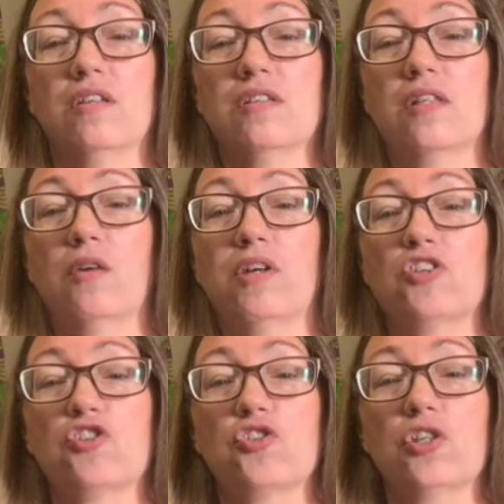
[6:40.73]
So it
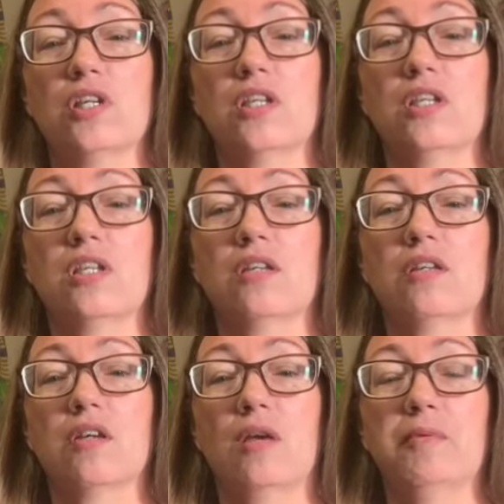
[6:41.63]
should,
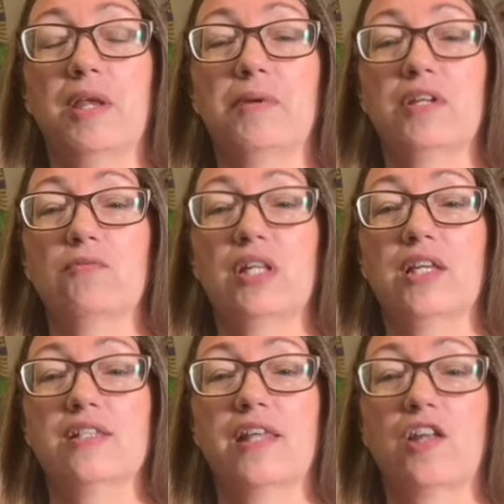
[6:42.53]
I'm going to really
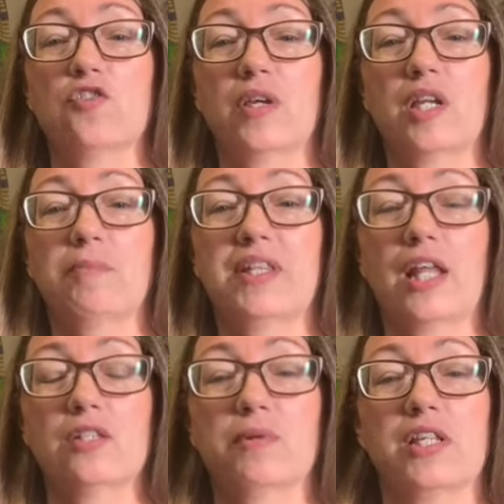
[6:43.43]
exaggerate it, but
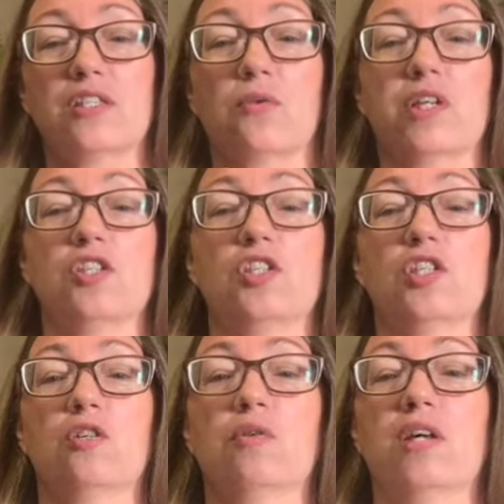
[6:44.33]
that's what it's going to
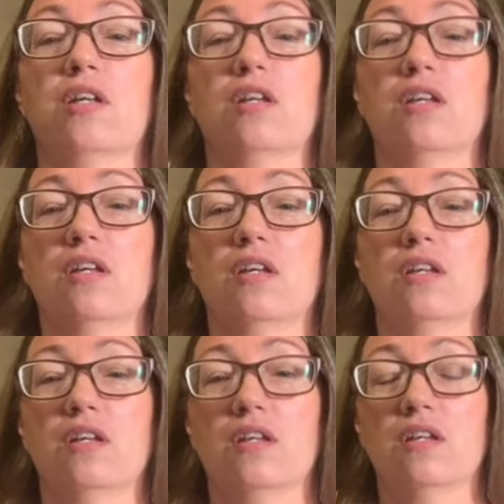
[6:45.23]
do.
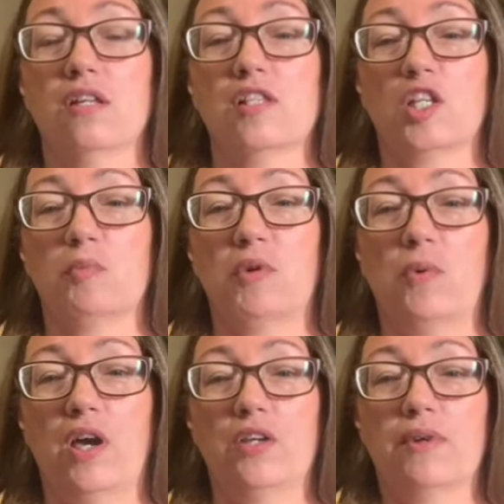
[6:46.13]
It's going to be
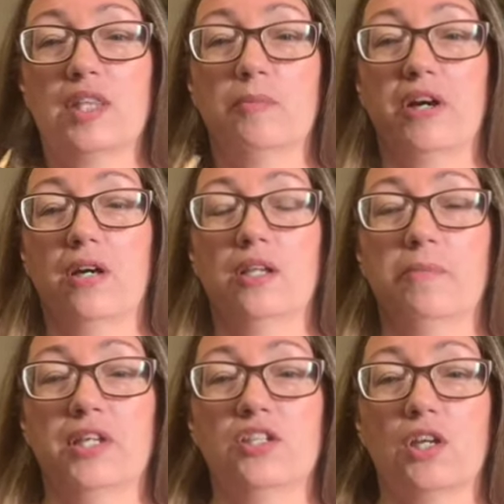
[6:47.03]
wider at the bottom
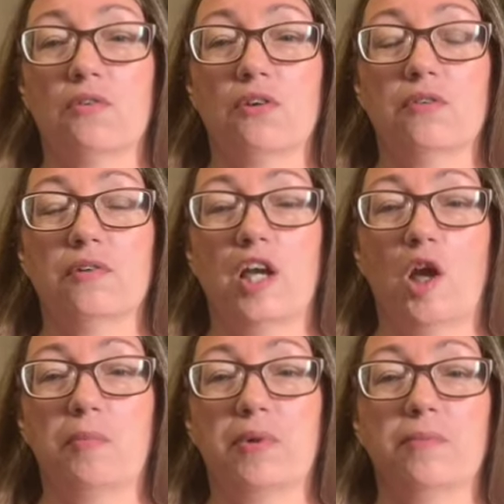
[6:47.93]
and narrow
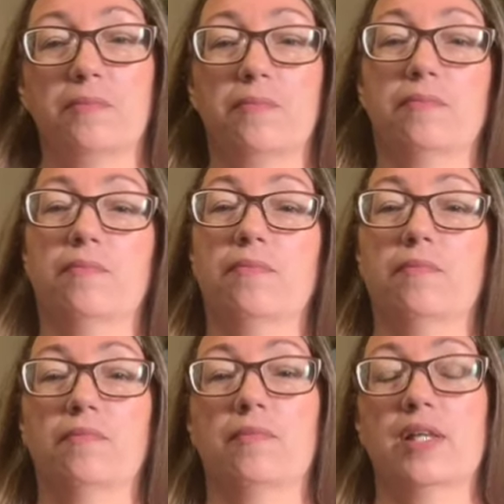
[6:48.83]
up
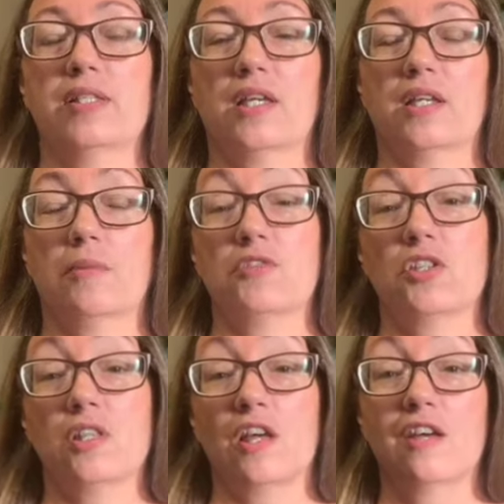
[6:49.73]
as I get up
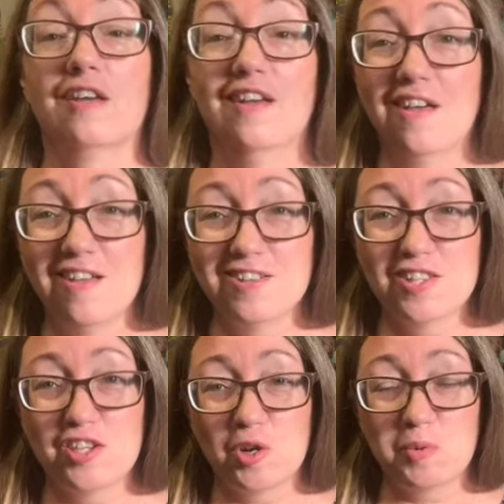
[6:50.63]
to
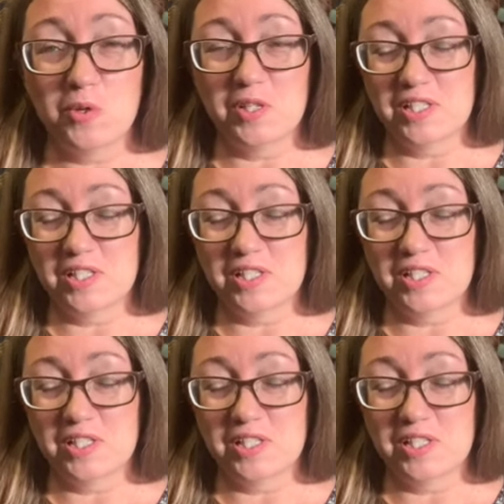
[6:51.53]
the armhole.